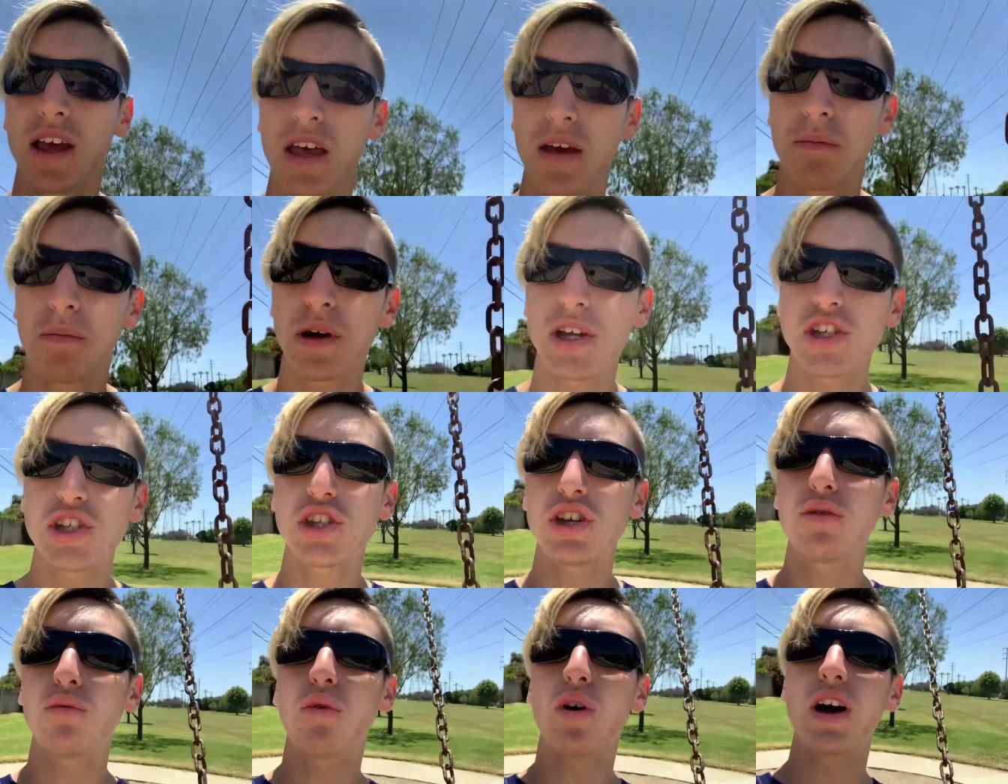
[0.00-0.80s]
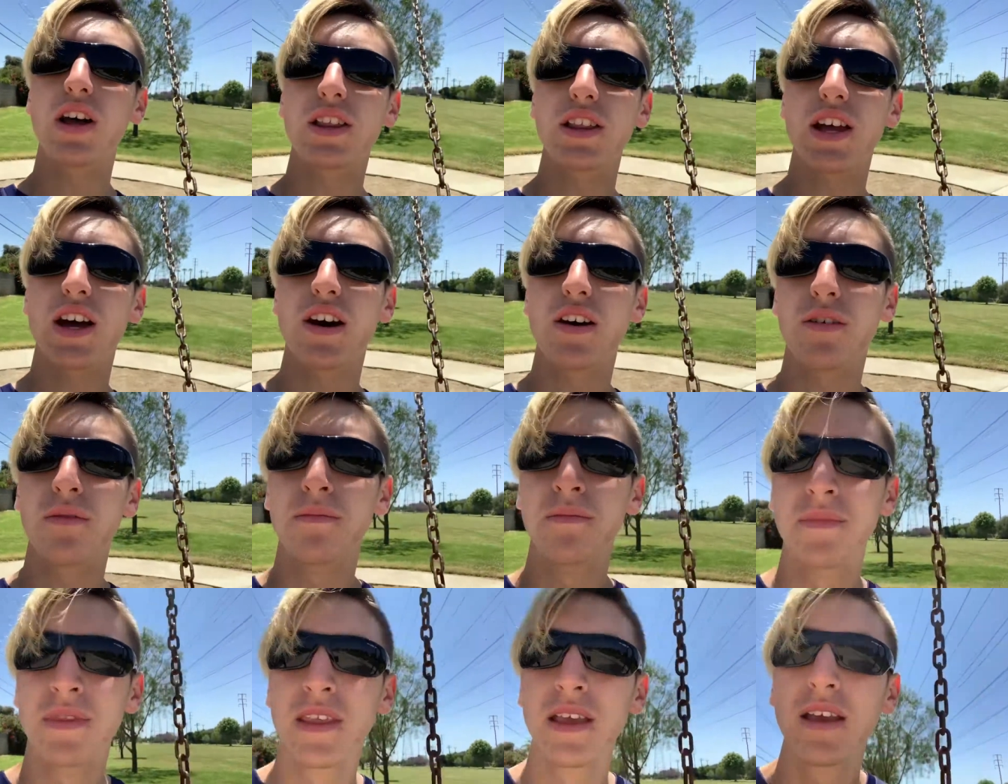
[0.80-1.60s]
But she won now.
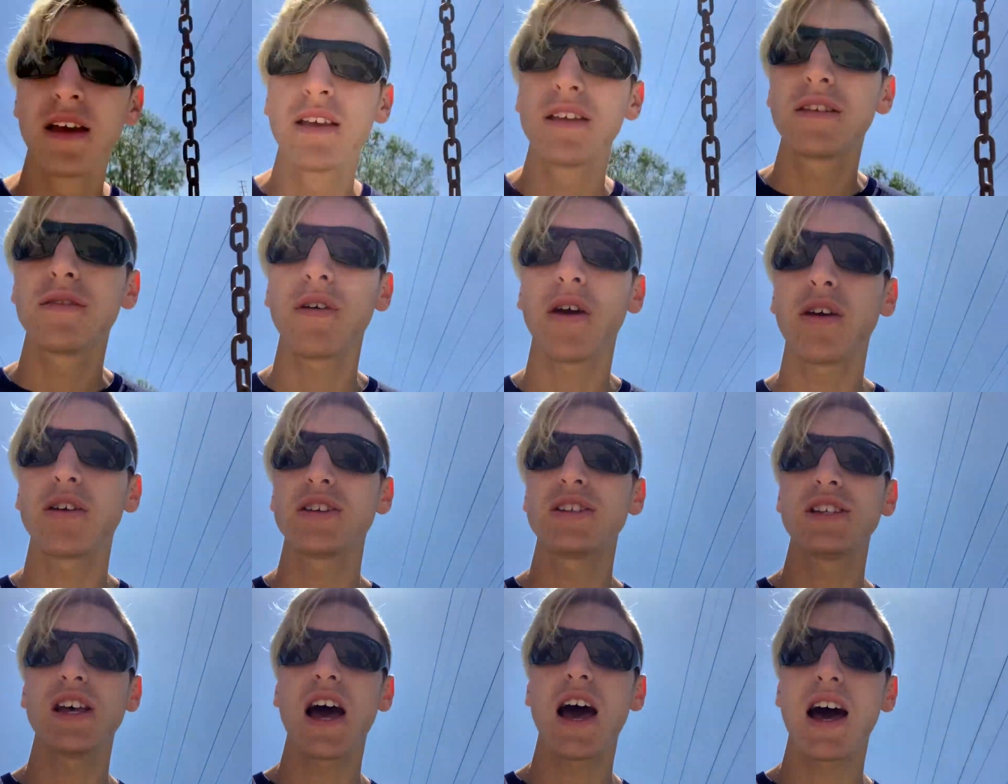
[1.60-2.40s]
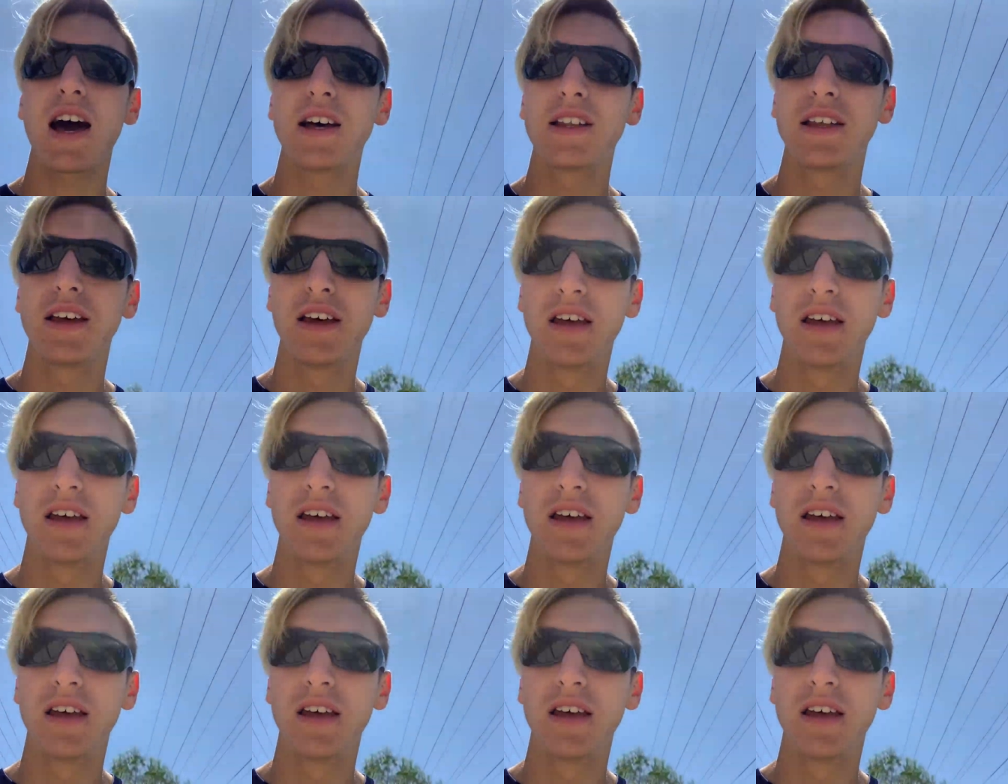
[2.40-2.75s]
It's very sad.